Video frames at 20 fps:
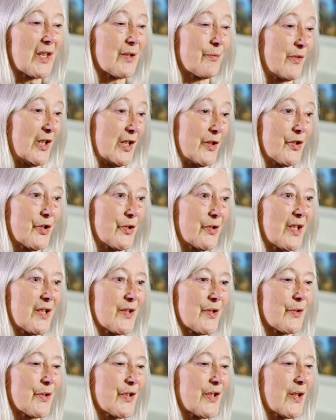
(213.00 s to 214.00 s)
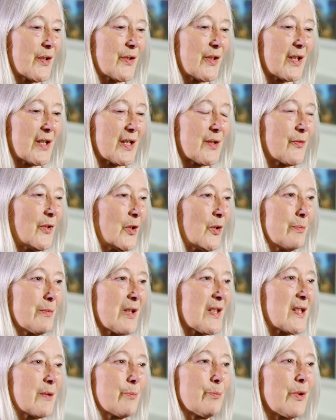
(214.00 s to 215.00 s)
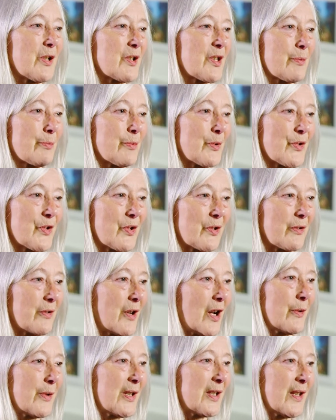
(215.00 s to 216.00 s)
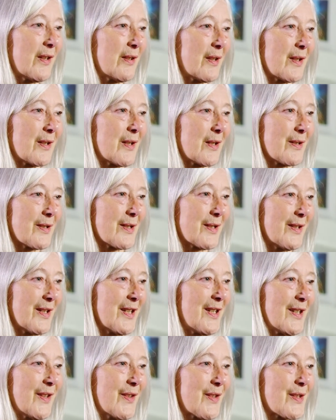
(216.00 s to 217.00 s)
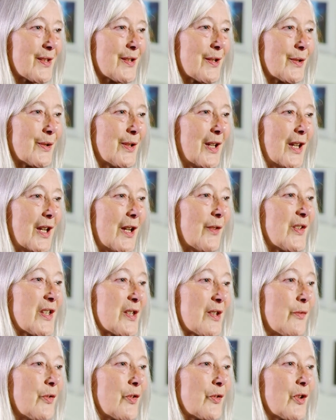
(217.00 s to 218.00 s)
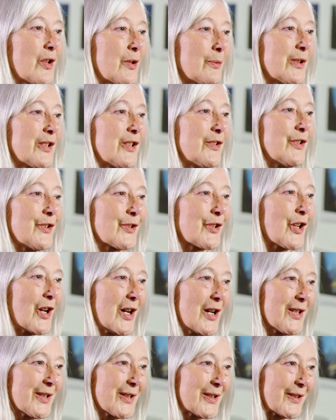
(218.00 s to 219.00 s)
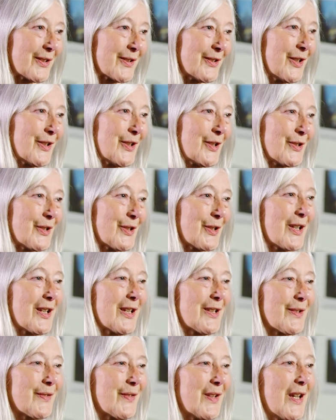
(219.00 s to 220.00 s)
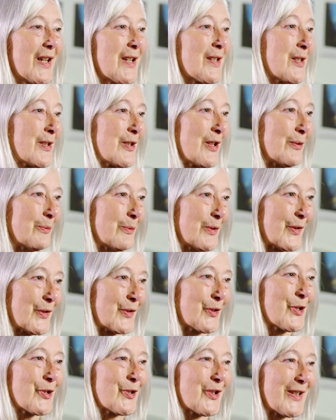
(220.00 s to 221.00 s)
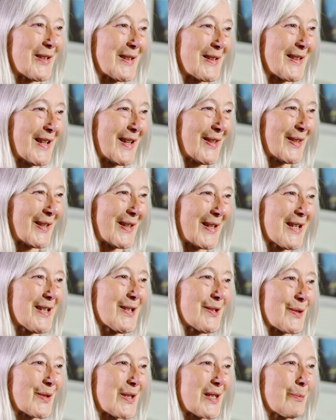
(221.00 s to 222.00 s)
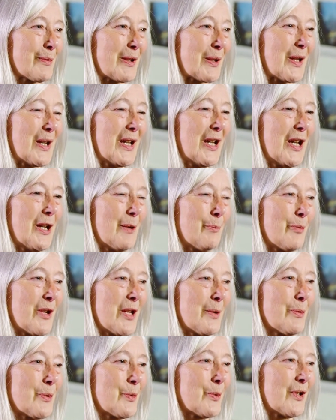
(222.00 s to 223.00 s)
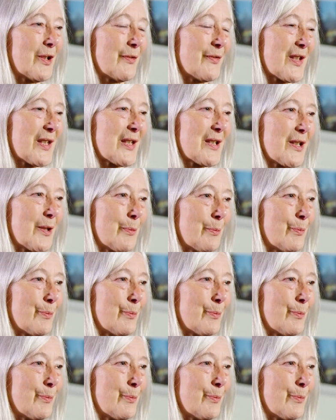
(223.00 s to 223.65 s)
They're trees also that it's almost impossible to grow anything underneath. So if you've got one in your garden, you're kind of stuck with a tree and nothing else. But people were obviously